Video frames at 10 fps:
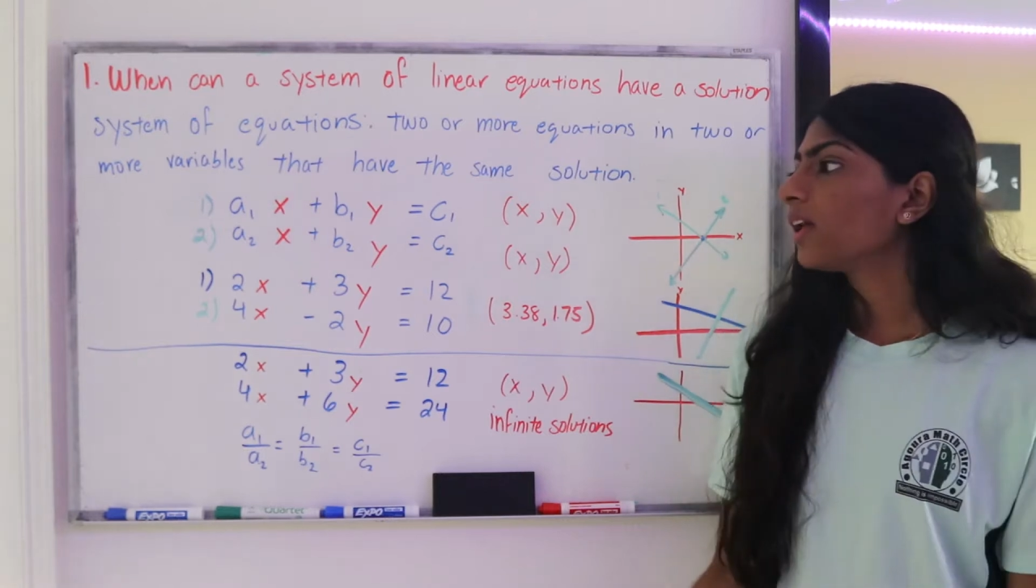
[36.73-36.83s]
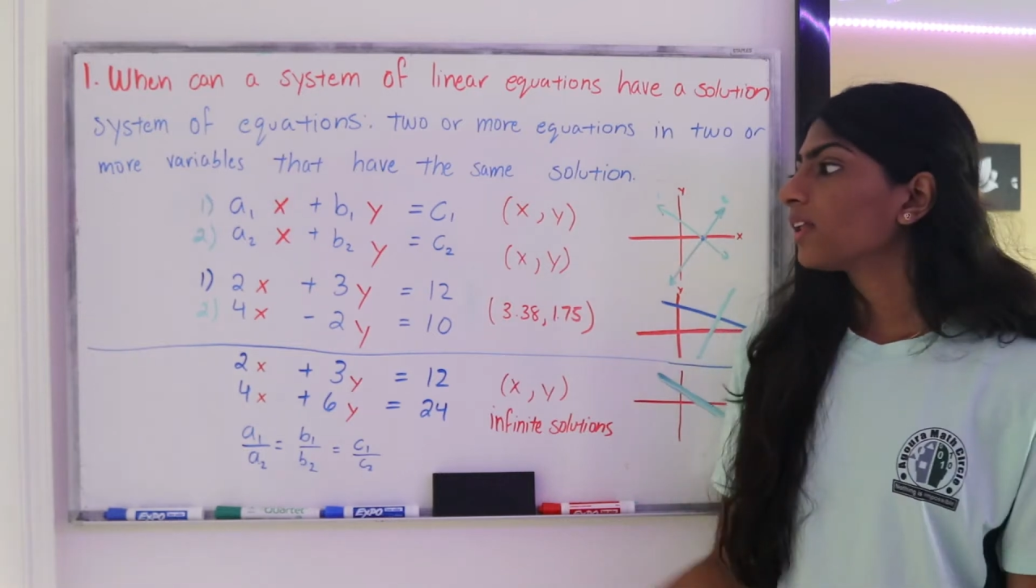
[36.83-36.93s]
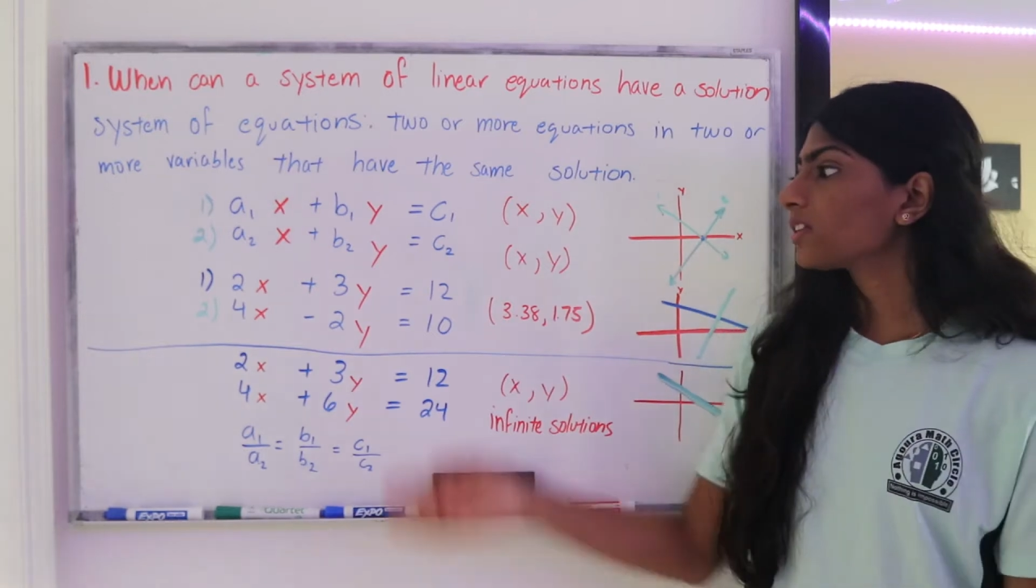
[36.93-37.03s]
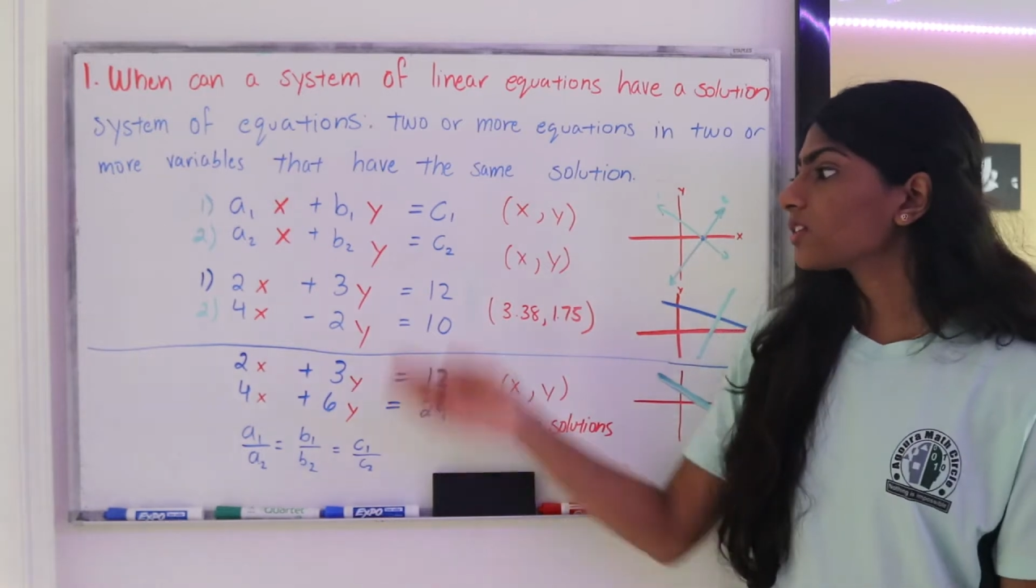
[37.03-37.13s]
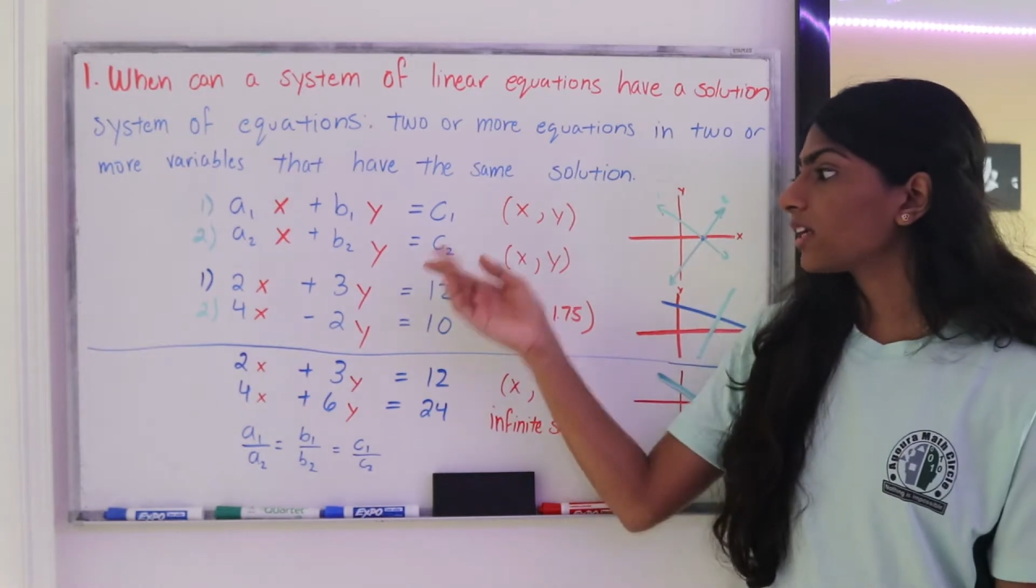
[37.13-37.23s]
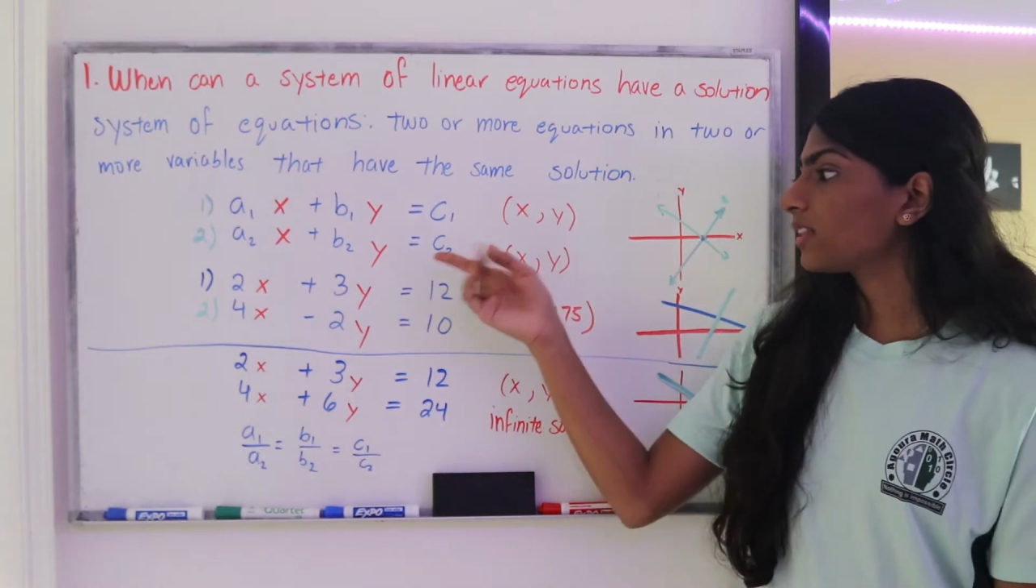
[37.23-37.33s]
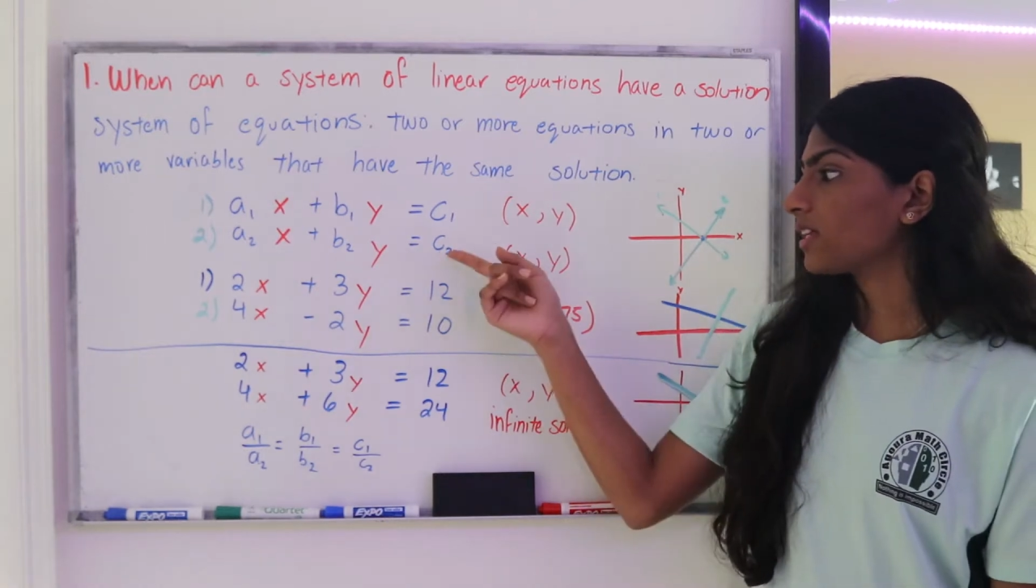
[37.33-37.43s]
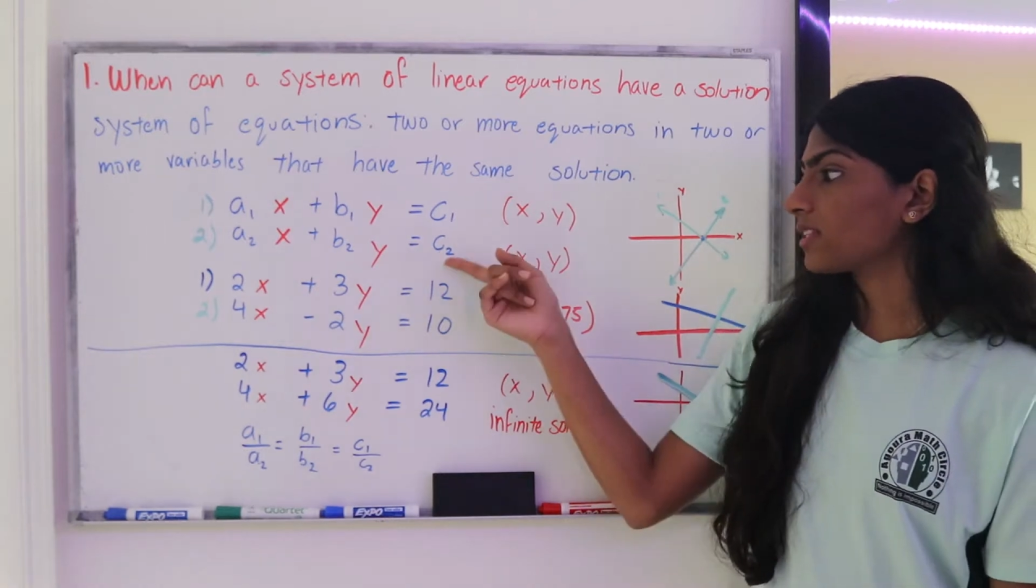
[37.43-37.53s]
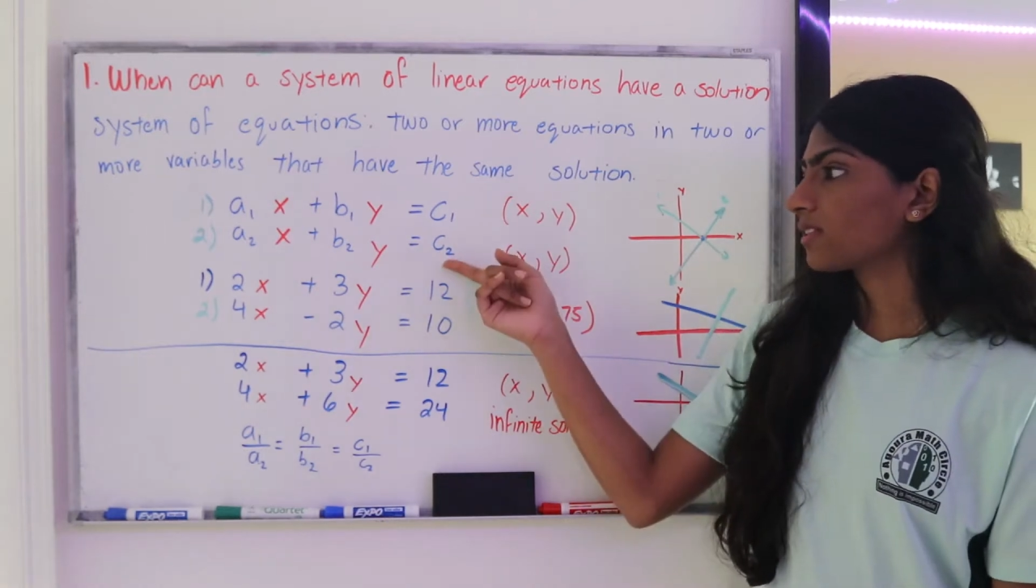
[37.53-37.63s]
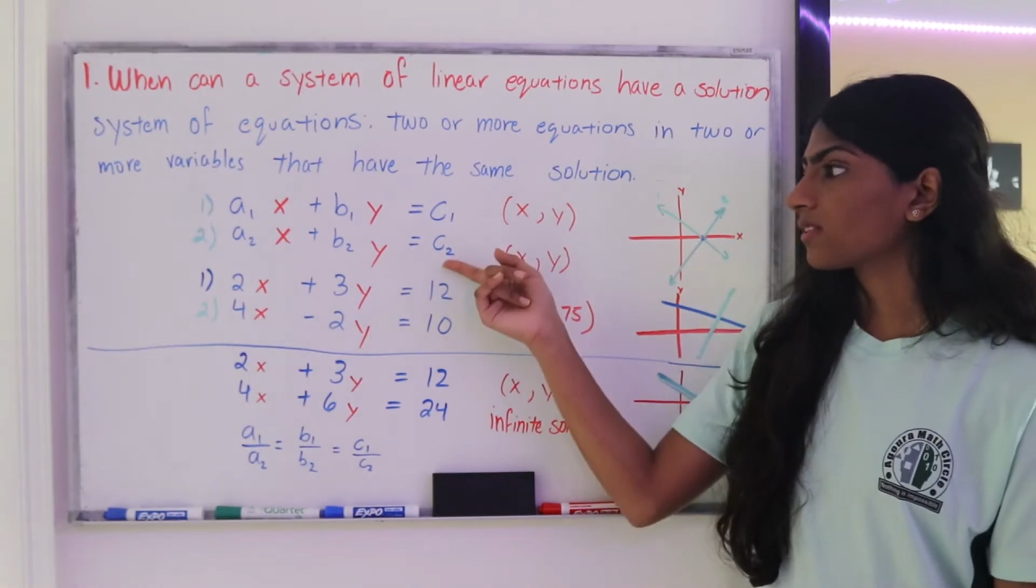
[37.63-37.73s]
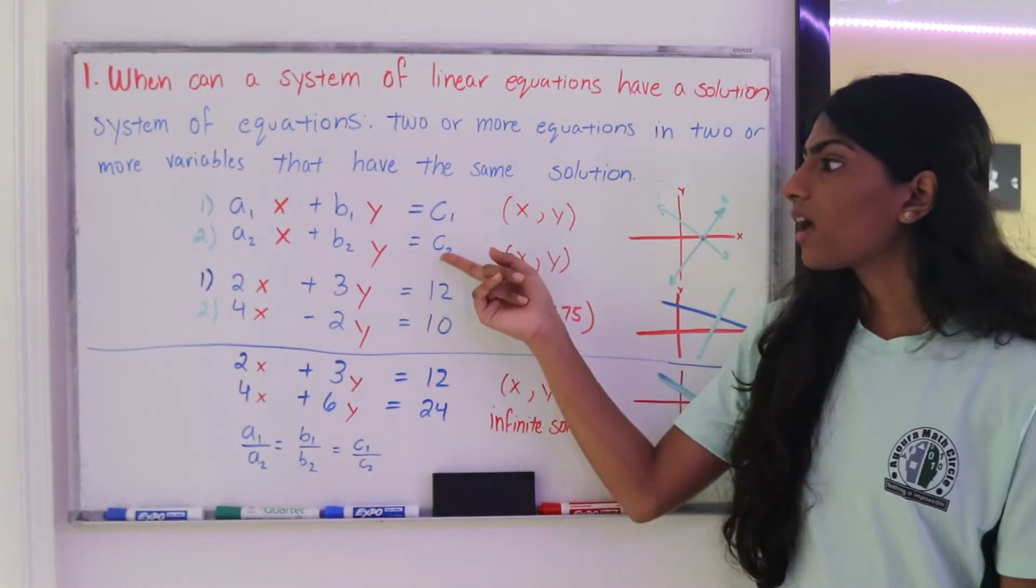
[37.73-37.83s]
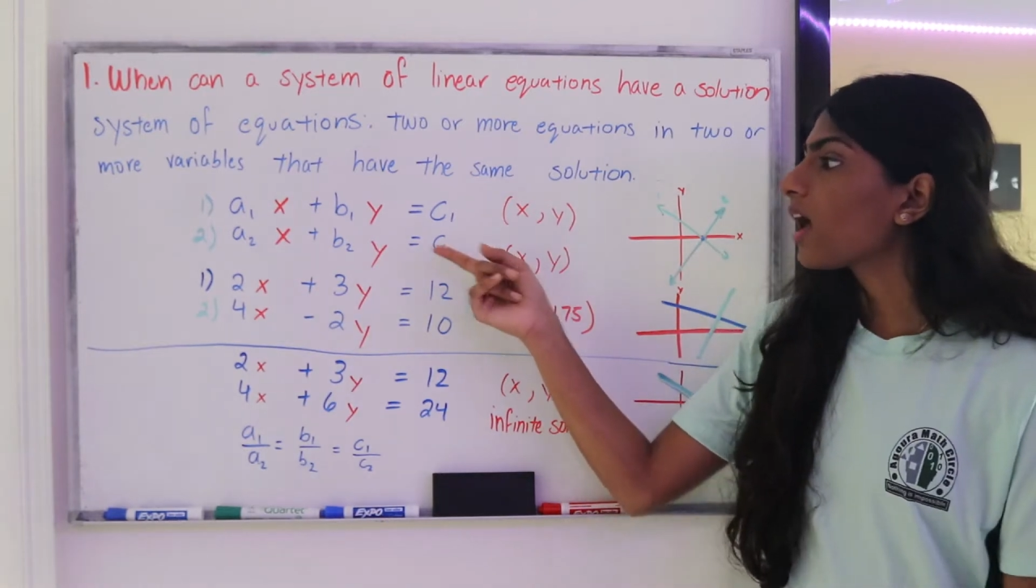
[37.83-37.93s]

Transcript: Let's look at this.